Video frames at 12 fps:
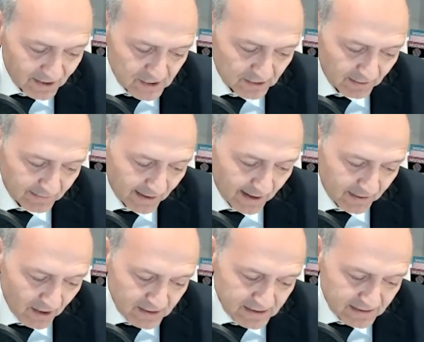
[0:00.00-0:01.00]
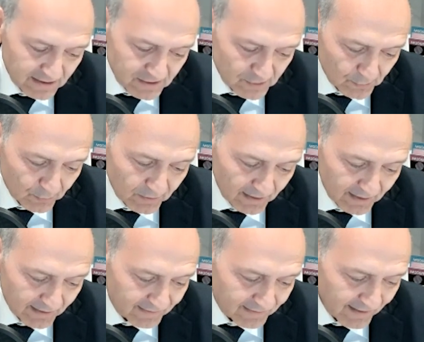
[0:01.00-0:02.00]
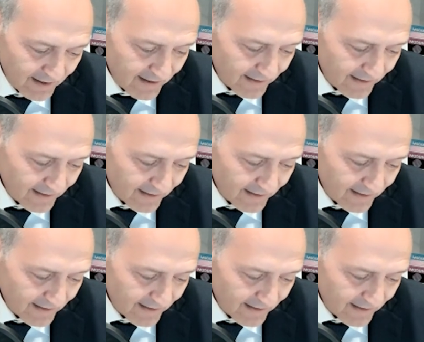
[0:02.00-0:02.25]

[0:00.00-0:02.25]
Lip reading: digital diagnostics routines